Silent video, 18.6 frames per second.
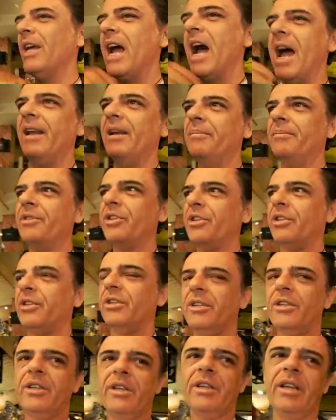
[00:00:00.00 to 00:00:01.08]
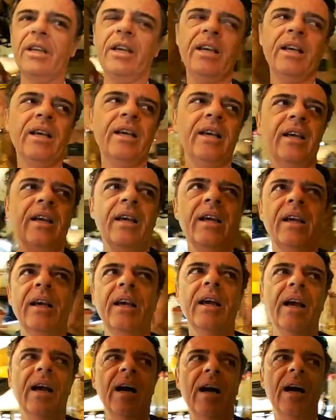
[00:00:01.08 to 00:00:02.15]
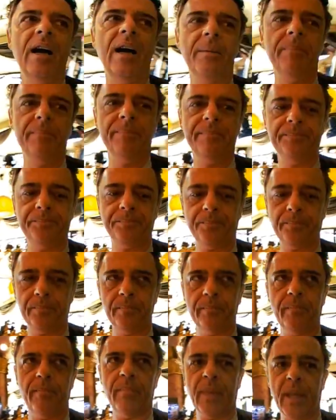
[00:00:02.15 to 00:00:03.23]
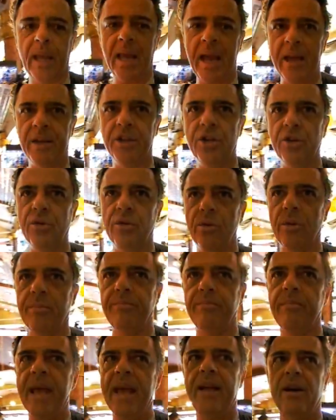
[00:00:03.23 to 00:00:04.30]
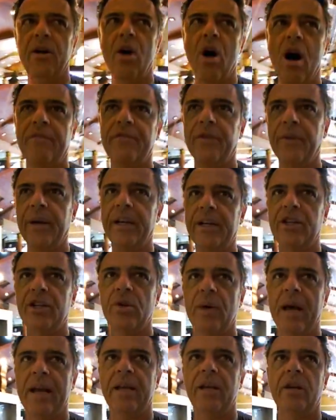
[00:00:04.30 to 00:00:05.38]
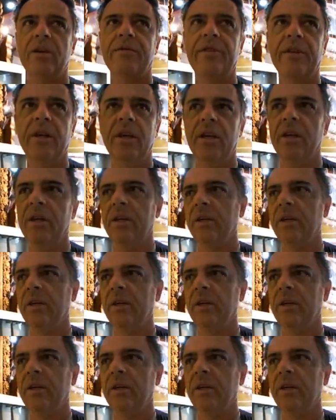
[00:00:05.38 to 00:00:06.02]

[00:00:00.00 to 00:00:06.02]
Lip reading: items, and to make an offering to any of the